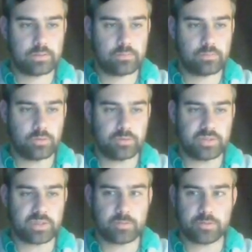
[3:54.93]
We're losing
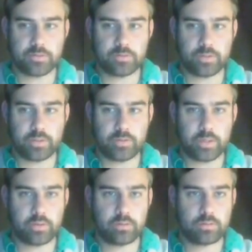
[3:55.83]
the Splinter Twin though
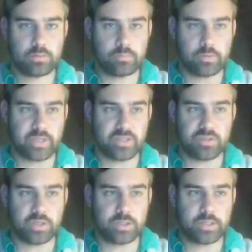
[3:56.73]
here. We're against
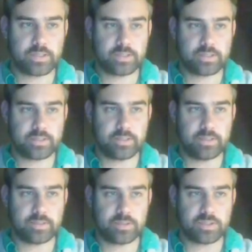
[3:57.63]
Jund, it's
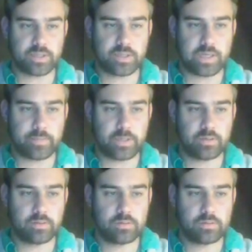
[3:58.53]
just not happening.